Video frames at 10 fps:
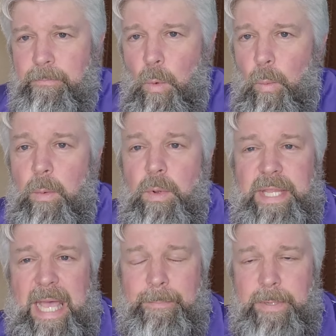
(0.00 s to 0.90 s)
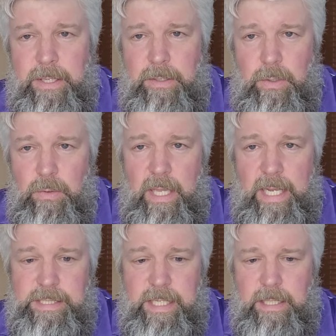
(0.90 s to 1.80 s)
we will not be
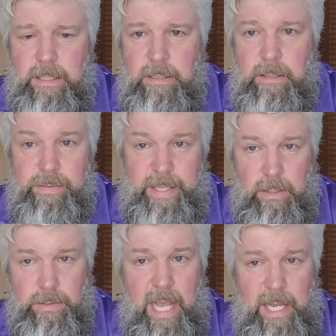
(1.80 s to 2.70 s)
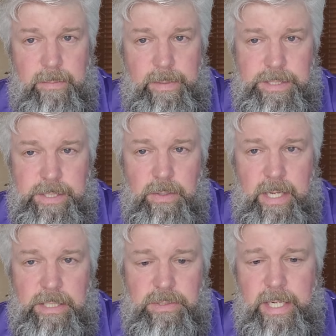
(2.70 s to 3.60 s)
utilizing their documents, their
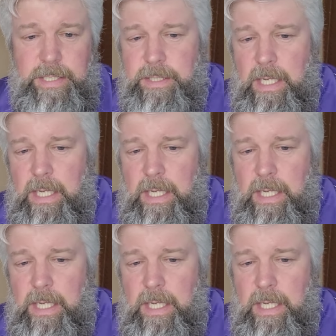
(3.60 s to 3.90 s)
contracts.